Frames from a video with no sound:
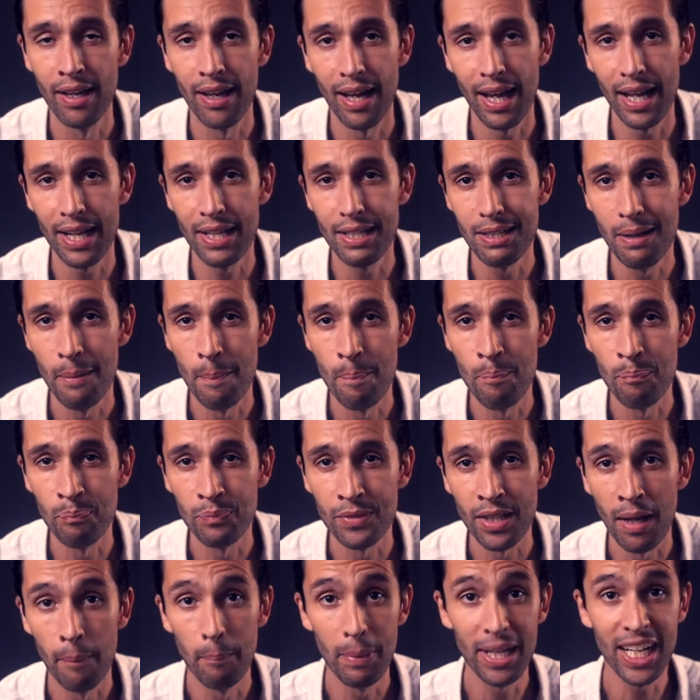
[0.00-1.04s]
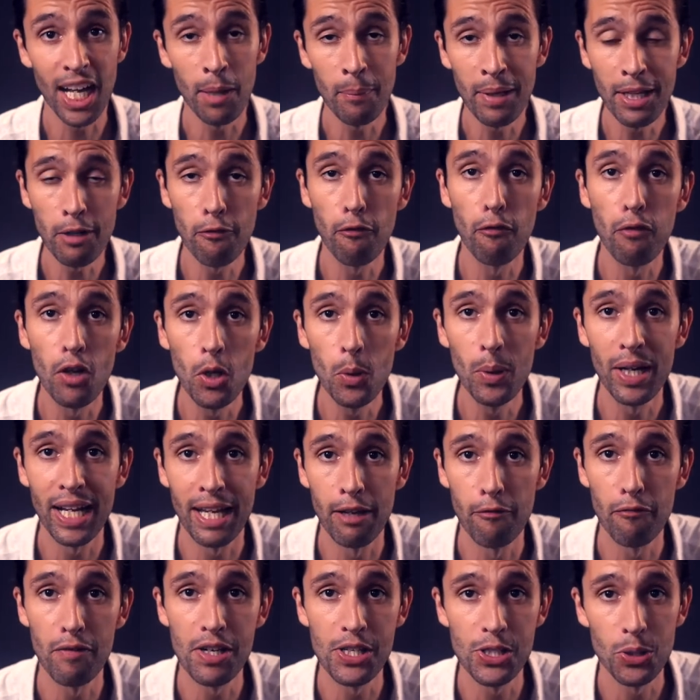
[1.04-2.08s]
And Becoming fluent
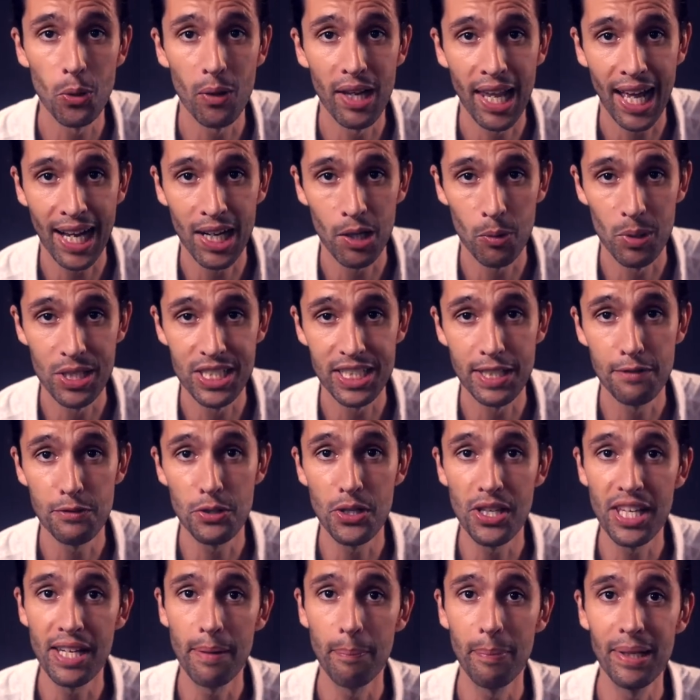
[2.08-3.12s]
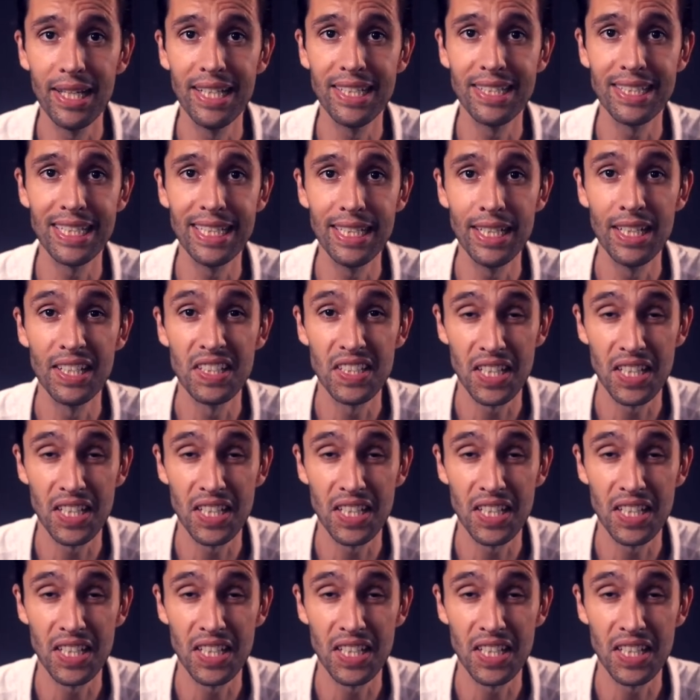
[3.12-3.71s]
in visual language gives you the ability